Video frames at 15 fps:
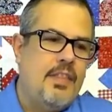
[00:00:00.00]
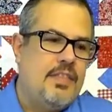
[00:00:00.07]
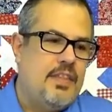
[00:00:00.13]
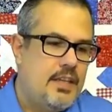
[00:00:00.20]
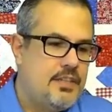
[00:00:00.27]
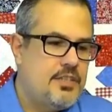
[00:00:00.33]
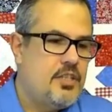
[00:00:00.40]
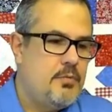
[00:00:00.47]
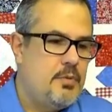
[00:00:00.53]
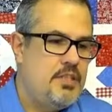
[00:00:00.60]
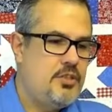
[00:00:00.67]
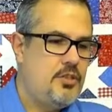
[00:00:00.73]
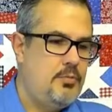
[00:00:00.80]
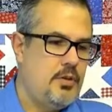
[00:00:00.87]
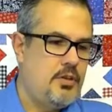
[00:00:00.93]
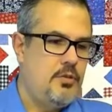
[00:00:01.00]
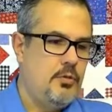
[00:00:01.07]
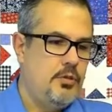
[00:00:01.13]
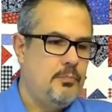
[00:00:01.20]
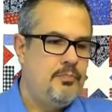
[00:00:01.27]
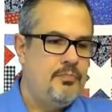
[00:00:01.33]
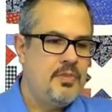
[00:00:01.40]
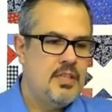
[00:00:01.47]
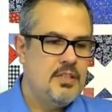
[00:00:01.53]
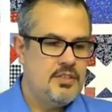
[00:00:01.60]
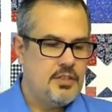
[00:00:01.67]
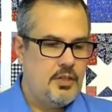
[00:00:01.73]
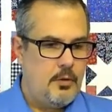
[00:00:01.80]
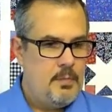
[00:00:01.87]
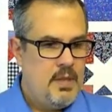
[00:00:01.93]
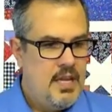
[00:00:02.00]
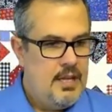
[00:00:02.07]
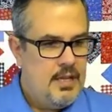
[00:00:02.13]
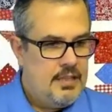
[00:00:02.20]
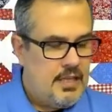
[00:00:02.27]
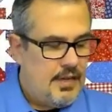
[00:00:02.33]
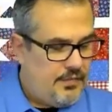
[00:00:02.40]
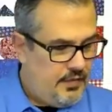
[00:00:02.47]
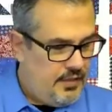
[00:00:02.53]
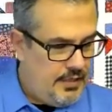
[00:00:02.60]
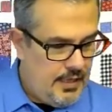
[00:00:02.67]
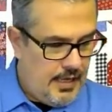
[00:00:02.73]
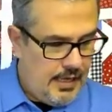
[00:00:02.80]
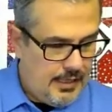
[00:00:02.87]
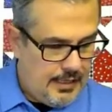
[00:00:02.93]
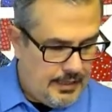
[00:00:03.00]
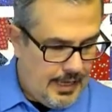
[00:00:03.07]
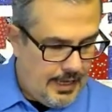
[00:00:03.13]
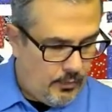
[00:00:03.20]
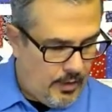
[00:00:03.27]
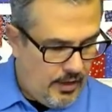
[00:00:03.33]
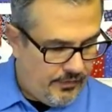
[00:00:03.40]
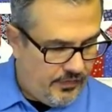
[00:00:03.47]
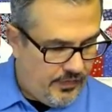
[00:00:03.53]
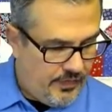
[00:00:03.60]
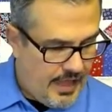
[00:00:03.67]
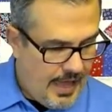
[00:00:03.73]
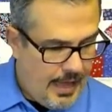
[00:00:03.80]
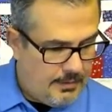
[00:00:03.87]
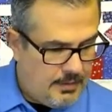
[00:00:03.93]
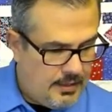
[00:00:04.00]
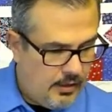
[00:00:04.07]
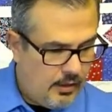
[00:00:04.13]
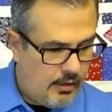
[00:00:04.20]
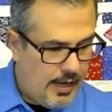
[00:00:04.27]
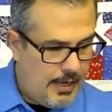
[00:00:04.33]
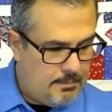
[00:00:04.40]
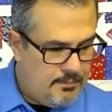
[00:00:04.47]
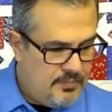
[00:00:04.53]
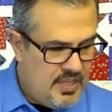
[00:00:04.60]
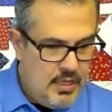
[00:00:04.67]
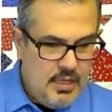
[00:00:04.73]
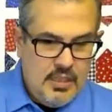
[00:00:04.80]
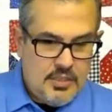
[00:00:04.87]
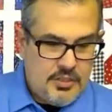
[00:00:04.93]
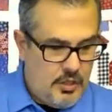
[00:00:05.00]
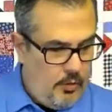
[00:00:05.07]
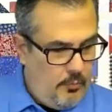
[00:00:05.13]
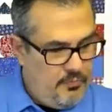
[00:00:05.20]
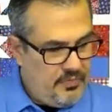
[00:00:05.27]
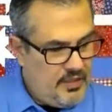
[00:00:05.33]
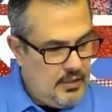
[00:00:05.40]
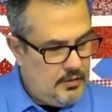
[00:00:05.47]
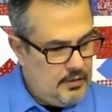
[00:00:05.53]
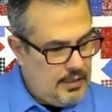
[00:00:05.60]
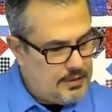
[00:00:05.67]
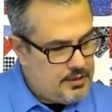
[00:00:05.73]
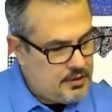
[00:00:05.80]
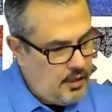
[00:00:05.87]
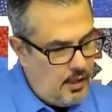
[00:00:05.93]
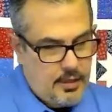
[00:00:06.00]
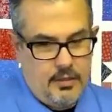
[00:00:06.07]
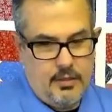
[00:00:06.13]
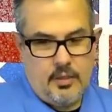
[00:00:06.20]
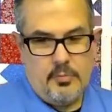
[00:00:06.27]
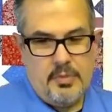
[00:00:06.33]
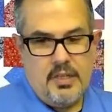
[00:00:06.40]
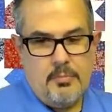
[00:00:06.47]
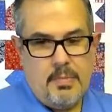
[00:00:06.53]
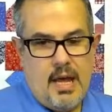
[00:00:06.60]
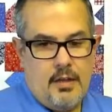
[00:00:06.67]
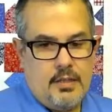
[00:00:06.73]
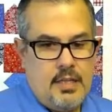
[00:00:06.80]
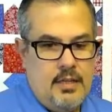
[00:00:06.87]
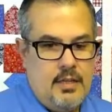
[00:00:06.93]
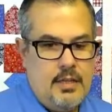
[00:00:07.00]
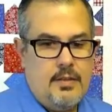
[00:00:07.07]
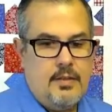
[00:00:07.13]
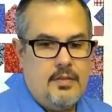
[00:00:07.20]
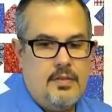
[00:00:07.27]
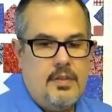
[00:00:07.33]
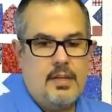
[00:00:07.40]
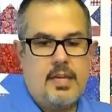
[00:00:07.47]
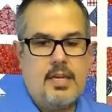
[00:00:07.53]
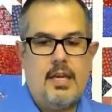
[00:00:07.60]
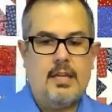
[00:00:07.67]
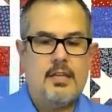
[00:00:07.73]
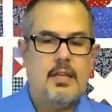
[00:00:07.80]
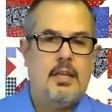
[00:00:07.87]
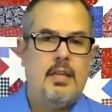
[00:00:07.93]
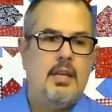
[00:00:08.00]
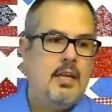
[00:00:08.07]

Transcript: I think it's going to be super cool. So definitely hang around for that. All right. So let's talk a little bit about the kit.